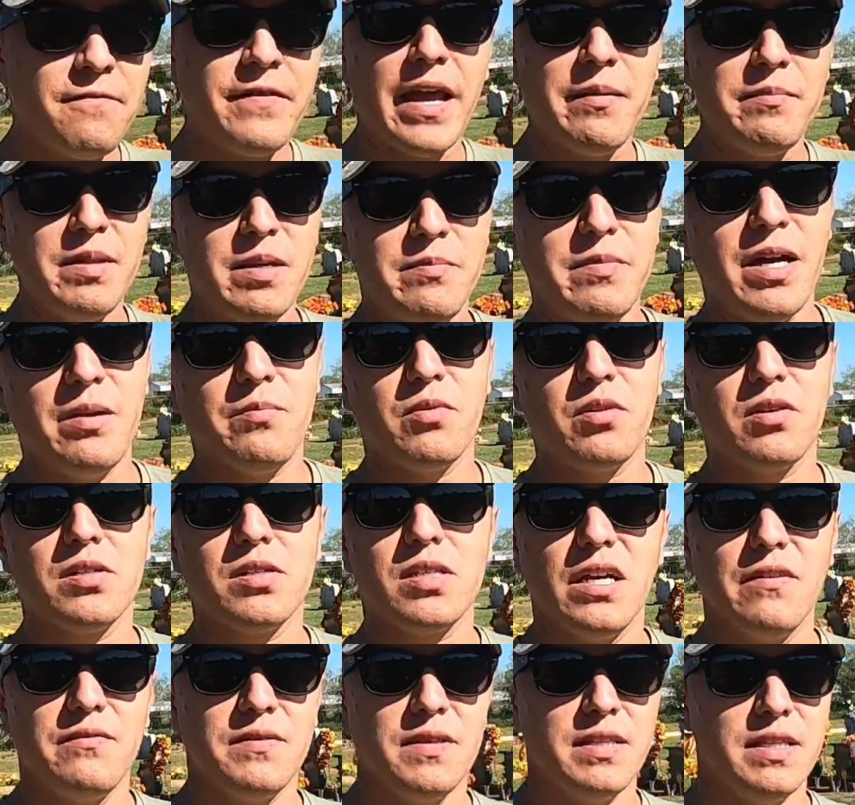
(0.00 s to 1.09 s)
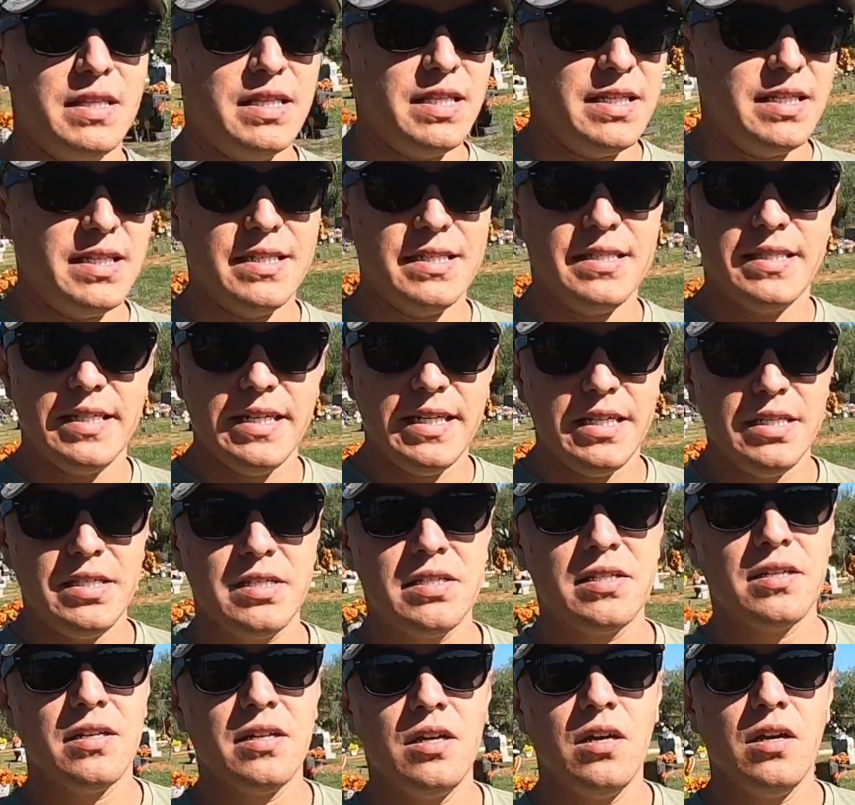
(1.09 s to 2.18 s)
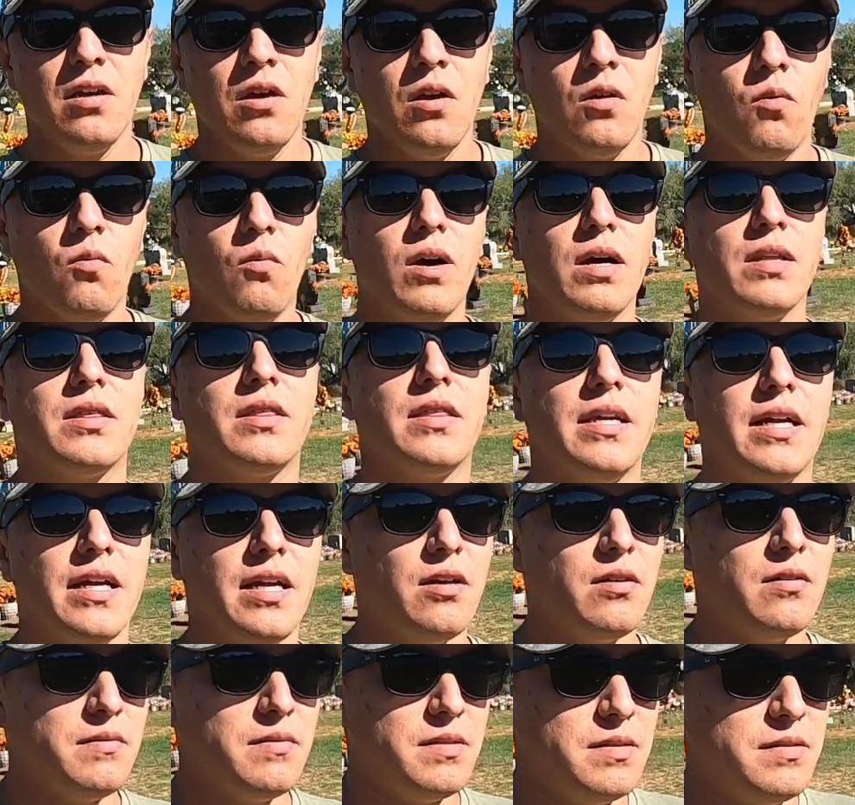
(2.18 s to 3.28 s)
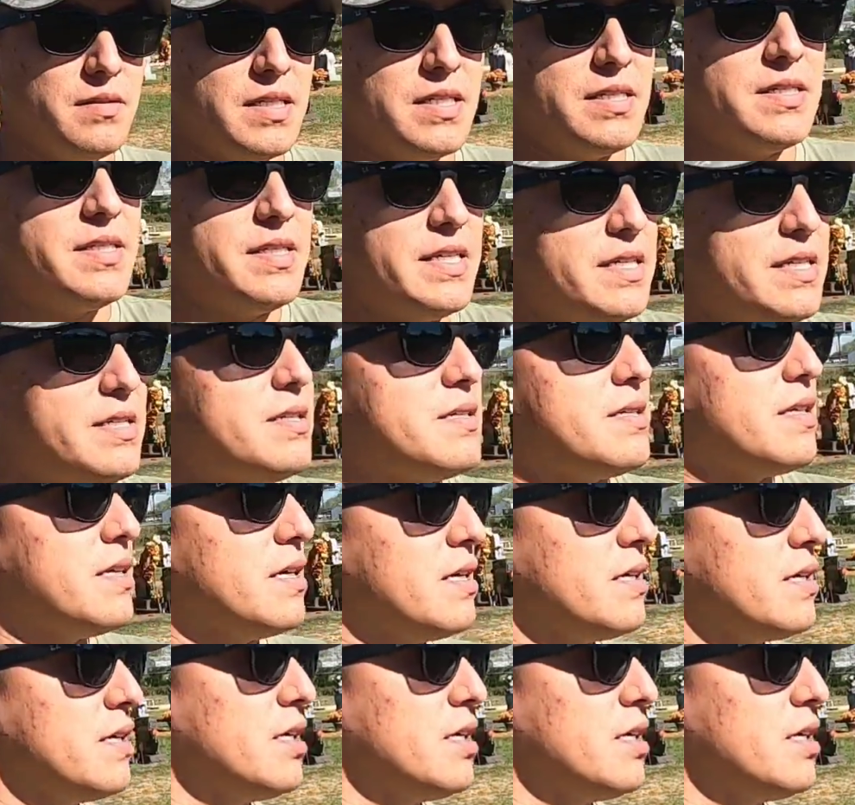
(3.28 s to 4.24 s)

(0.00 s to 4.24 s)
family members of the deceased want their deceased,